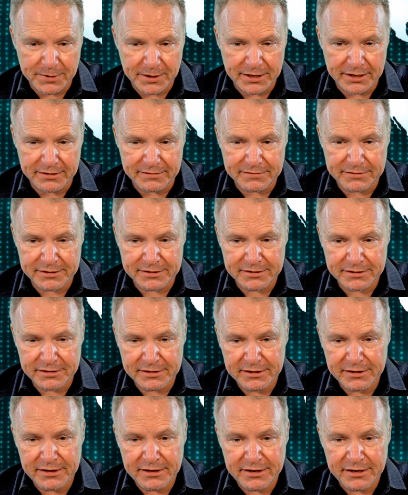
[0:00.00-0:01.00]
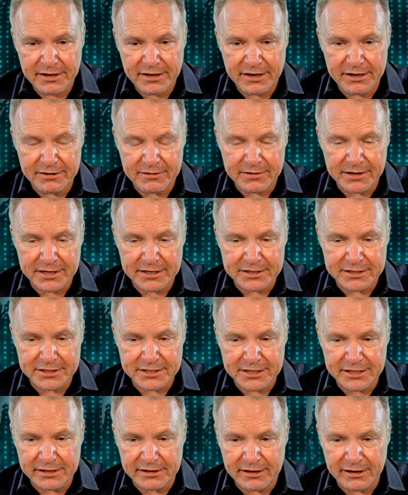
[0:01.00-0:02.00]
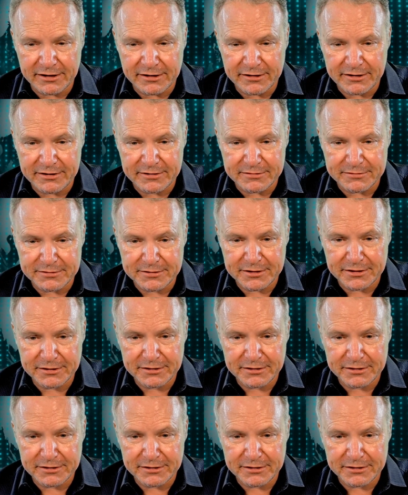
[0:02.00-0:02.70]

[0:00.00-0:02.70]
gift. I don't get to see a lot of those.